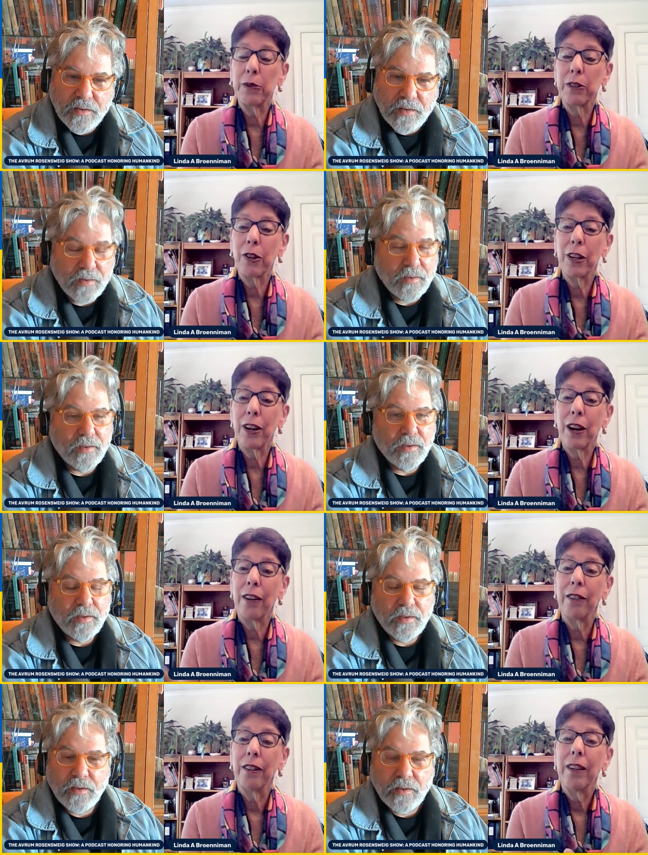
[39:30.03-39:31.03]
Speaker 1: was going to go.
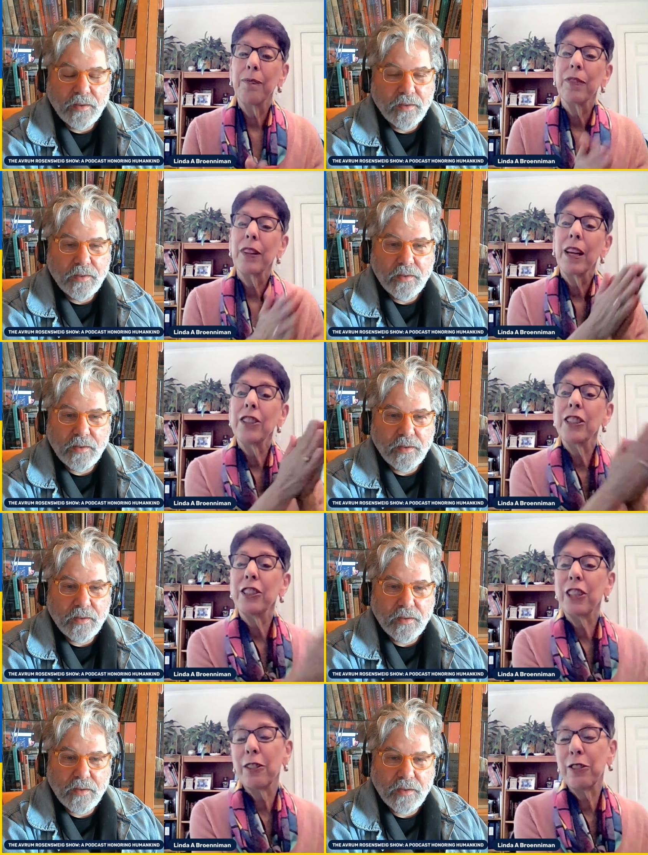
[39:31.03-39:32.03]
She
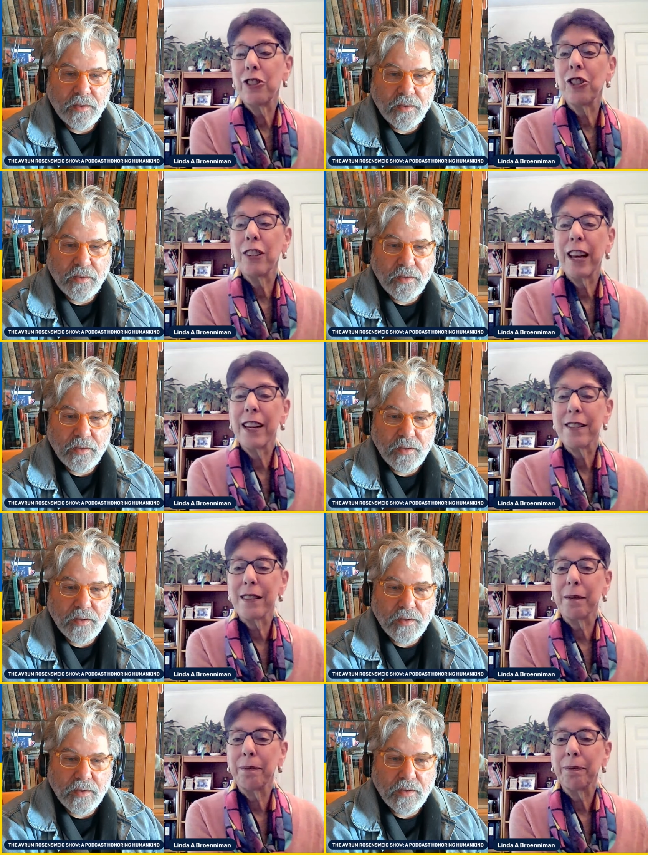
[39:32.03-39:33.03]
chose
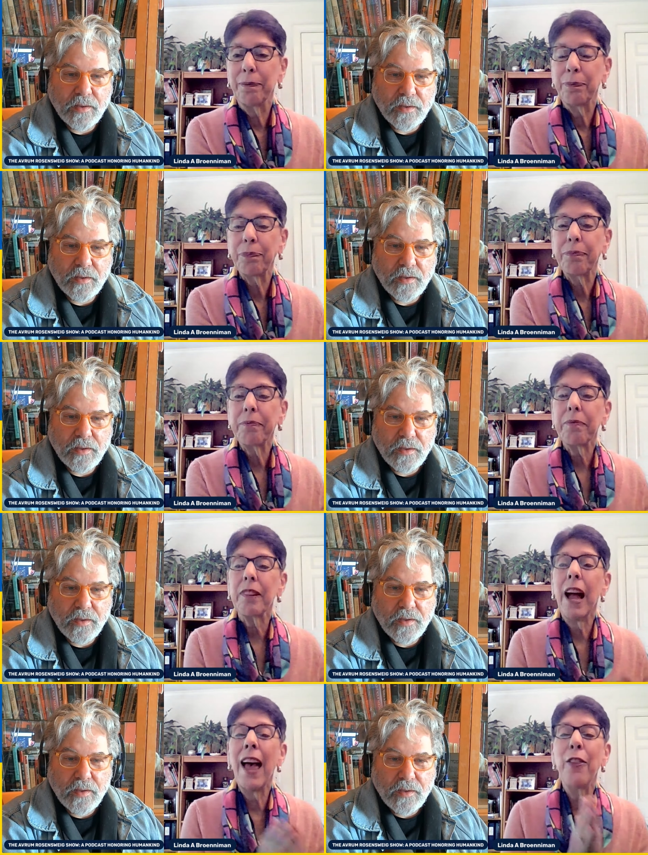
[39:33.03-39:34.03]
Judaism.
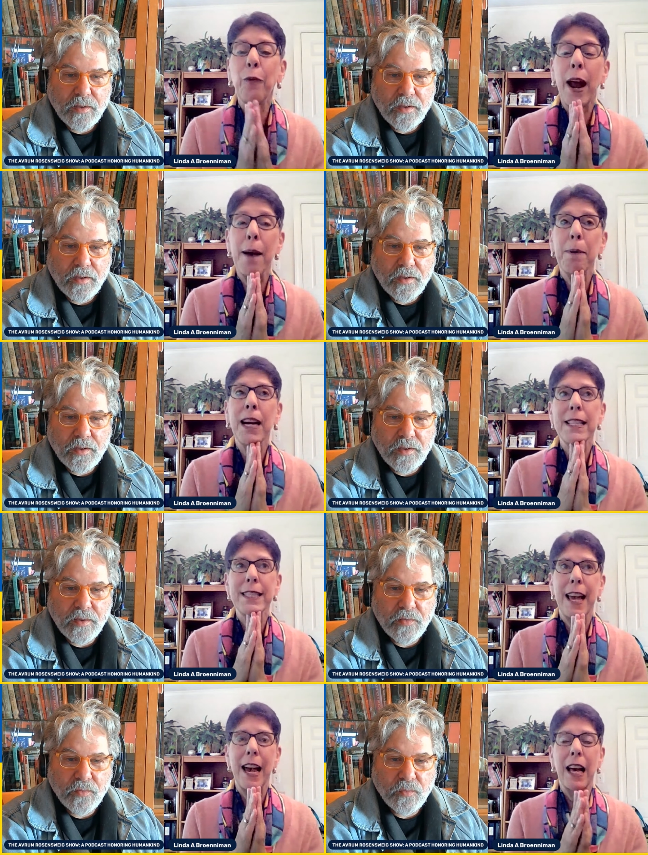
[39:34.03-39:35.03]
And the rabbi
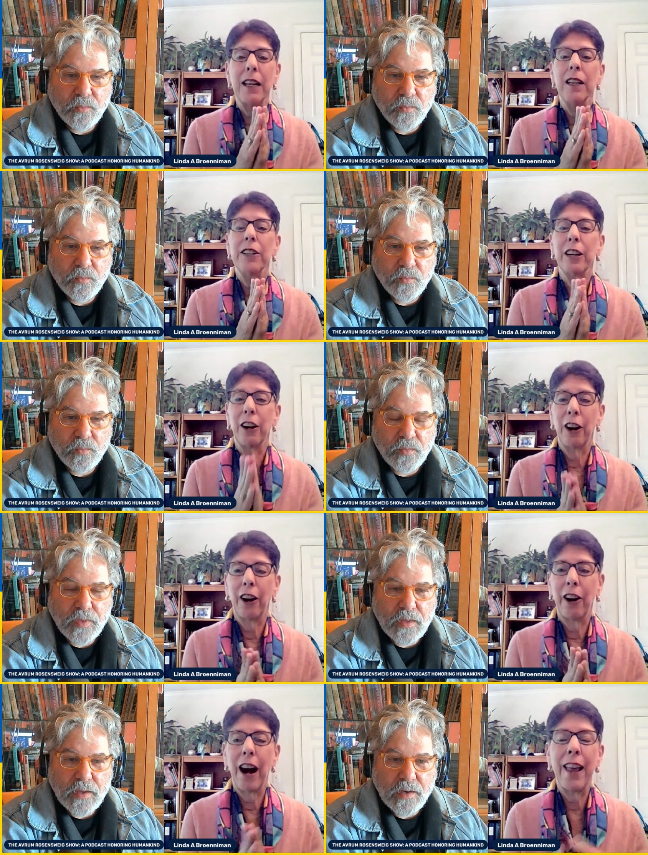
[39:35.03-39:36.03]
said to
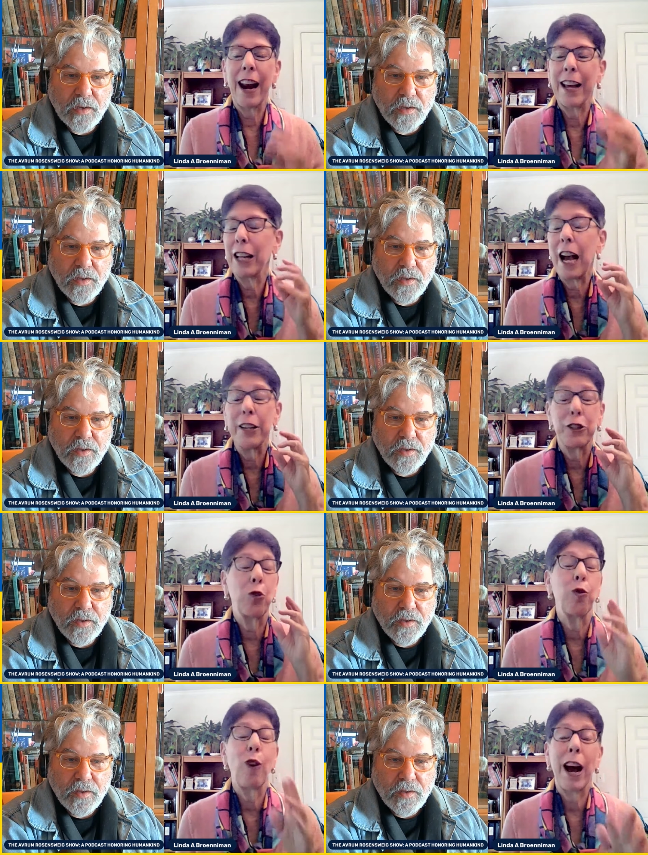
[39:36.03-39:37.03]
her, and I, I
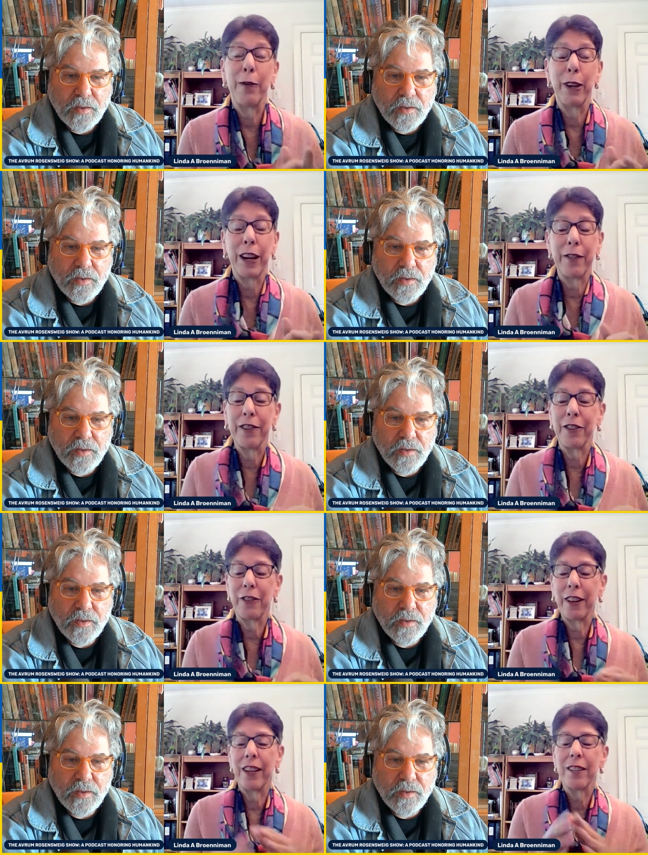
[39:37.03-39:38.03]
cried when I first
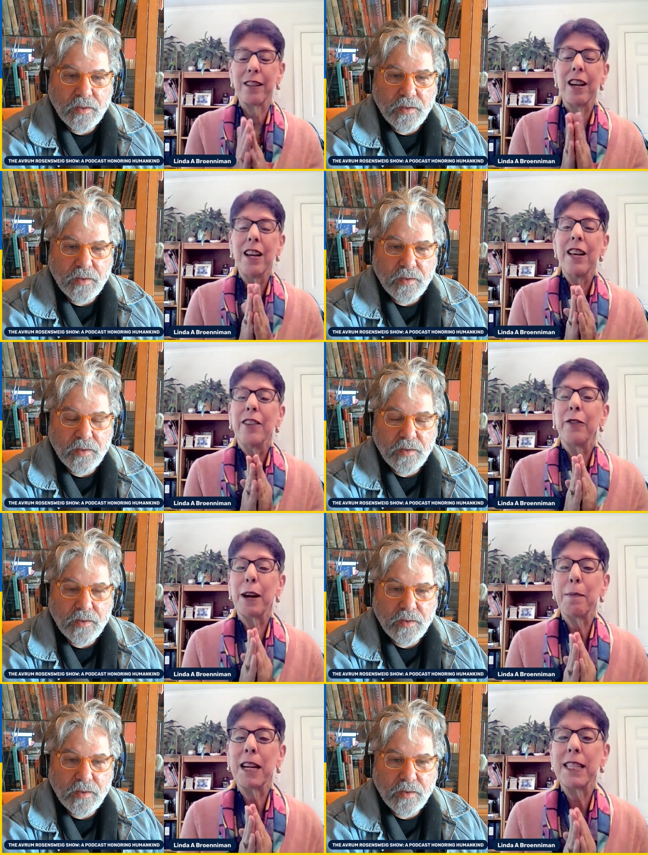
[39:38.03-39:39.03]
read this
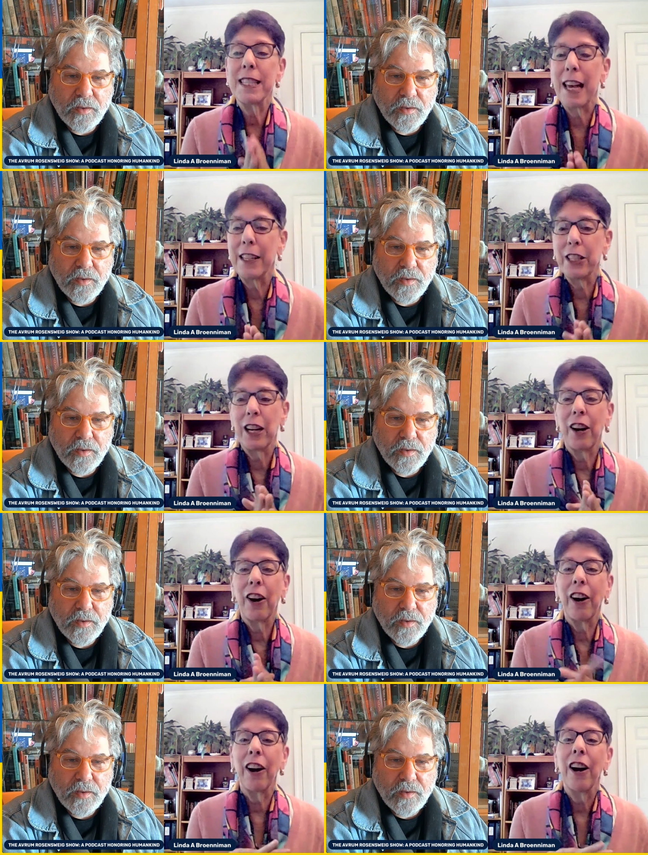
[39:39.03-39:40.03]
Rabbi said to
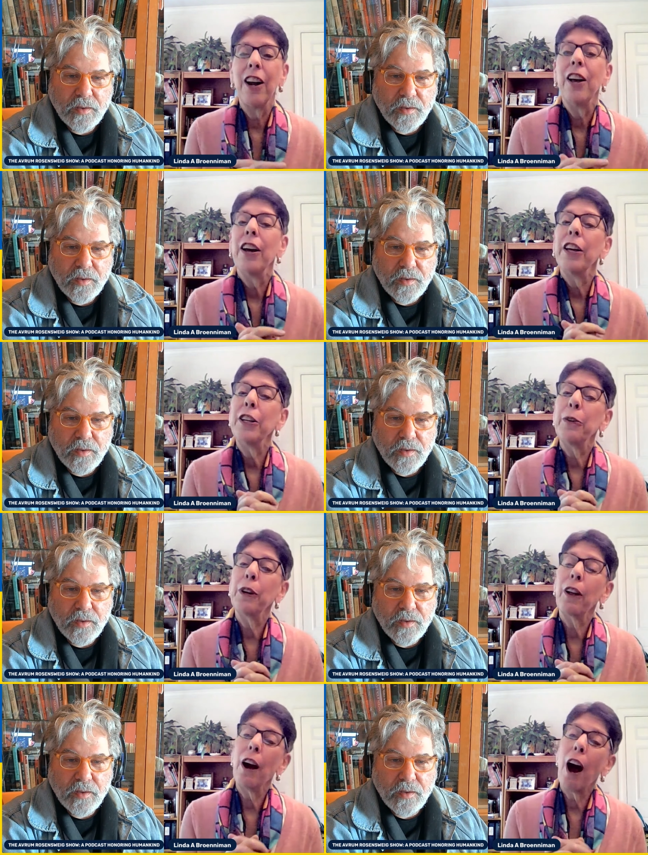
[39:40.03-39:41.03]
her, You
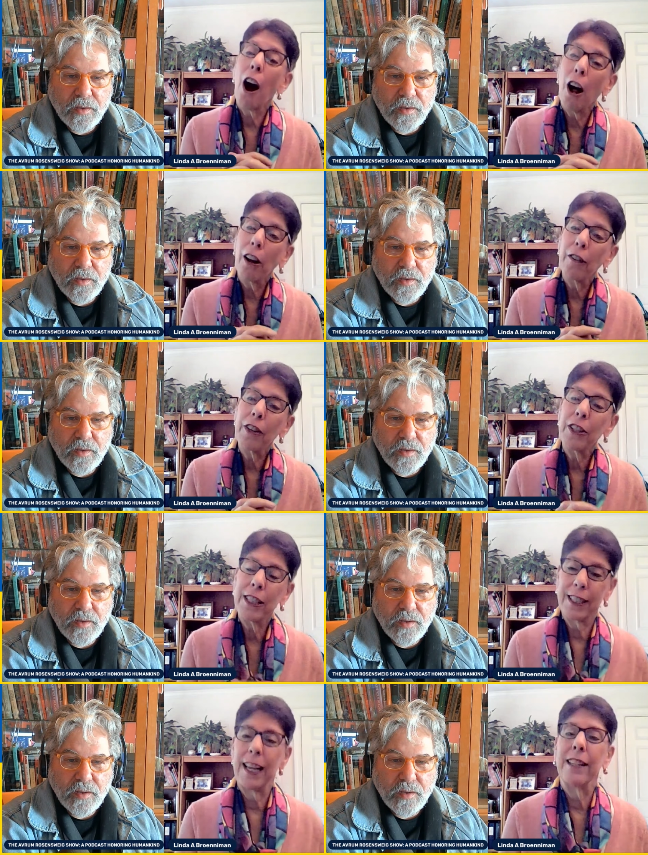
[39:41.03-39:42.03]
will, all of your
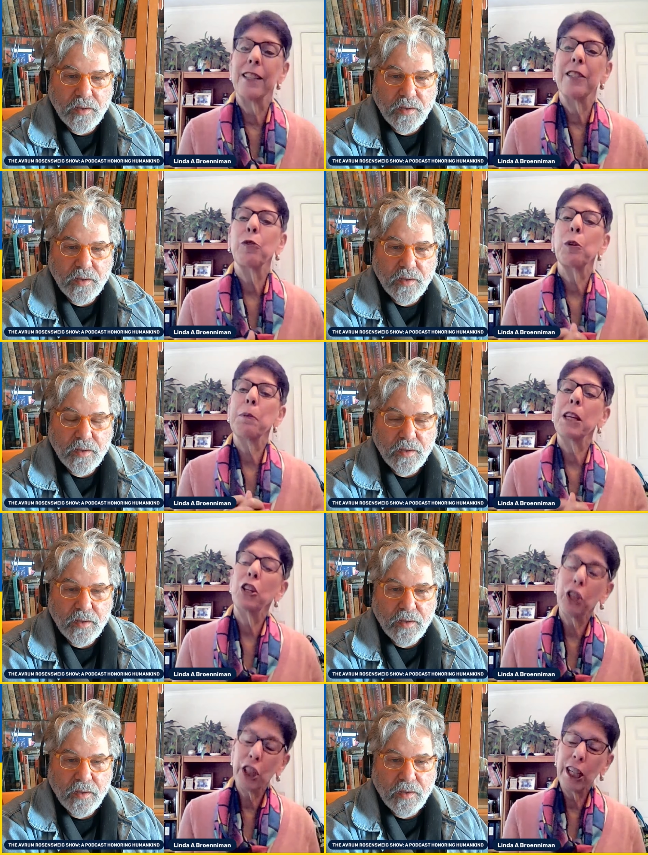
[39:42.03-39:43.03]
descendants will be
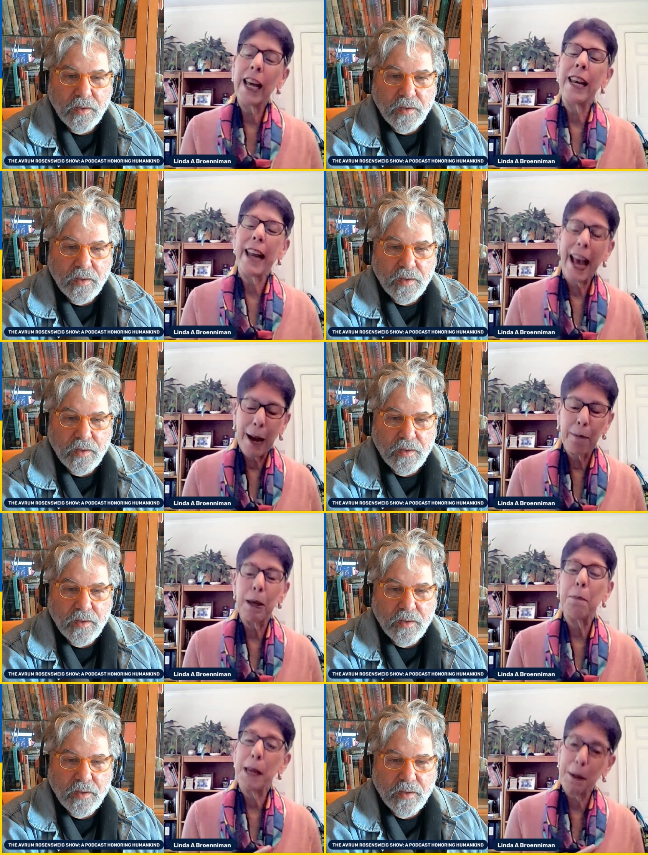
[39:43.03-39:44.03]
good and
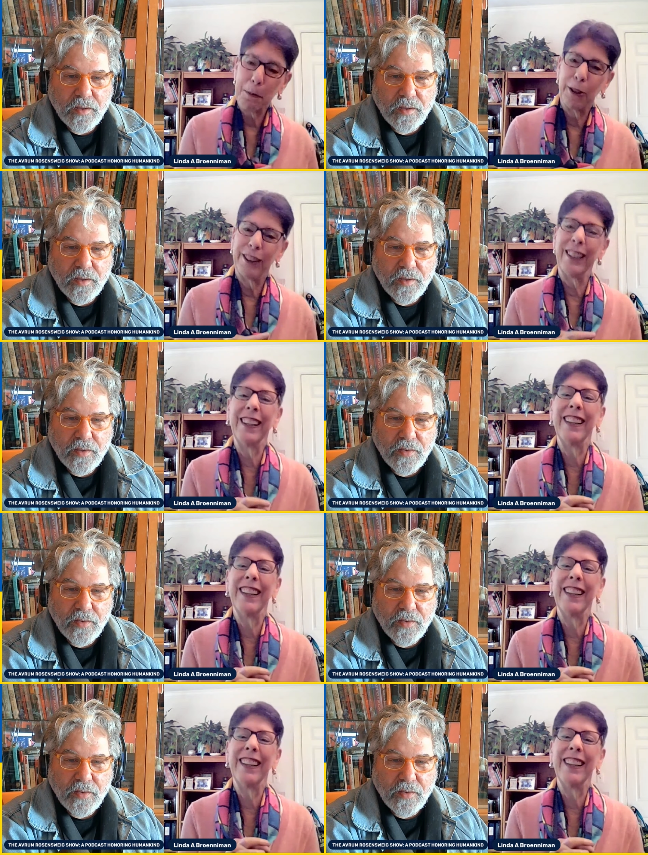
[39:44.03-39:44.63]
happy people.